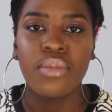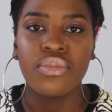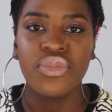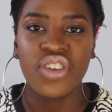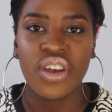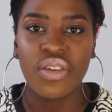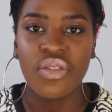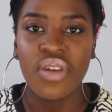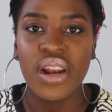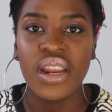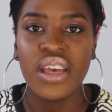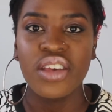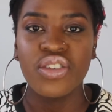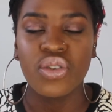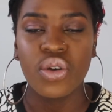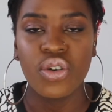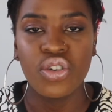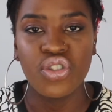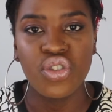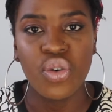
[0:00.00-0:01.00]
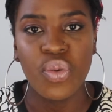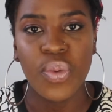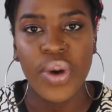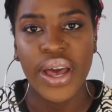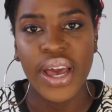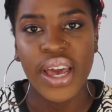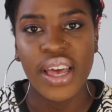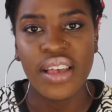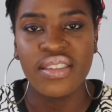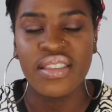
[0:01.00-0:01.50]
Generally social
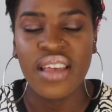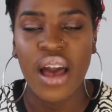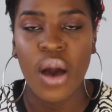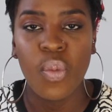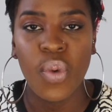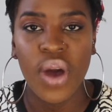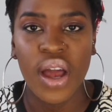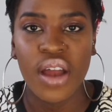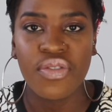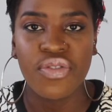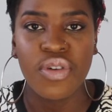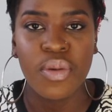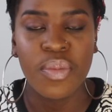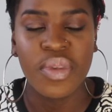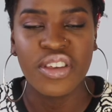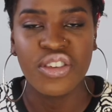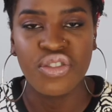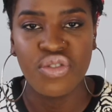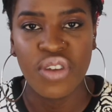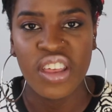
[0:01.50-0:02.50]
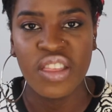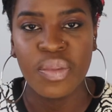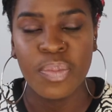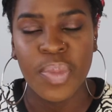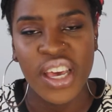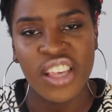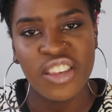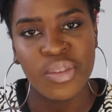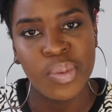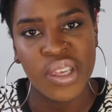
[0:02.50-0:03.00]
workers that work from a
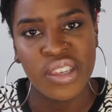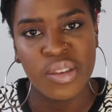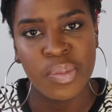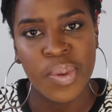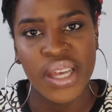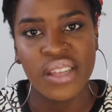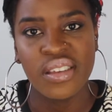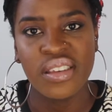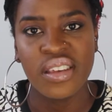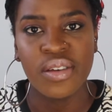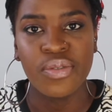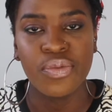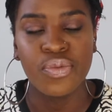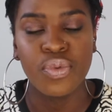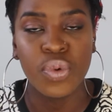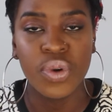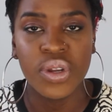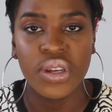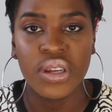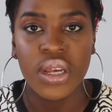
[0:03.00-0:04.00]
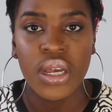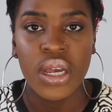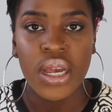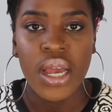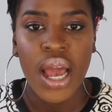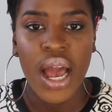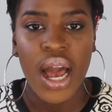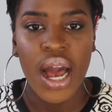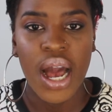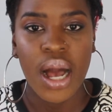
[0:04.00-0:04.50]
strength-based perspective would
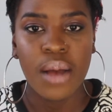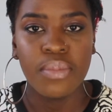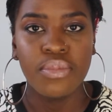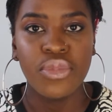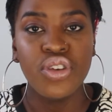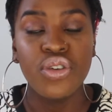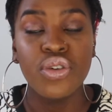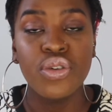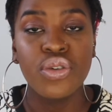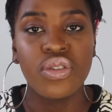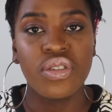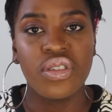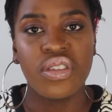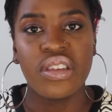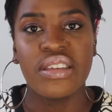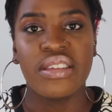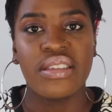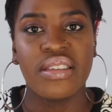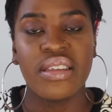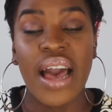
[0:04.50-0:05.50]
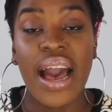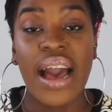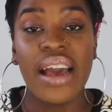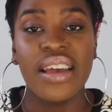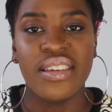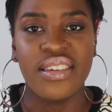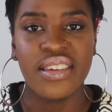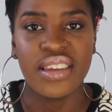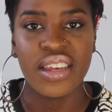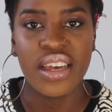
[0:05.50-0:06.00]
use this
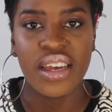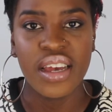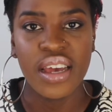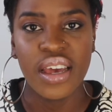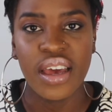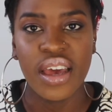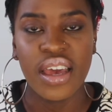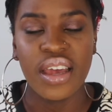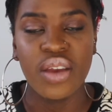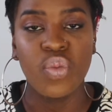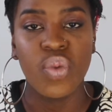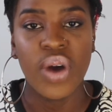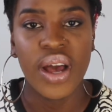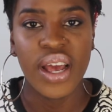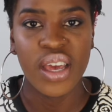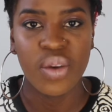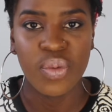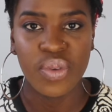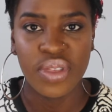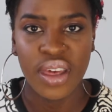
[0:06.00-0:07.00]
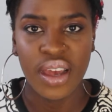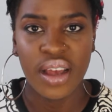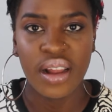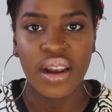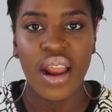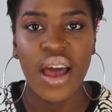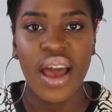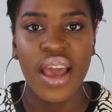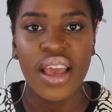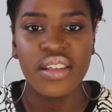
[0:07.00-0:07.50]
idea in working with their
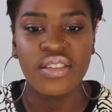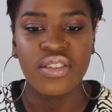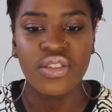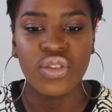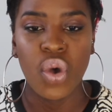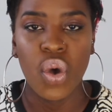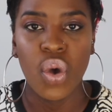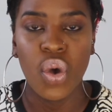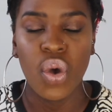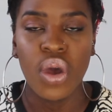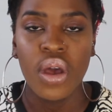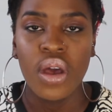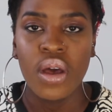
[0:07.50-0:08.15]
clients. So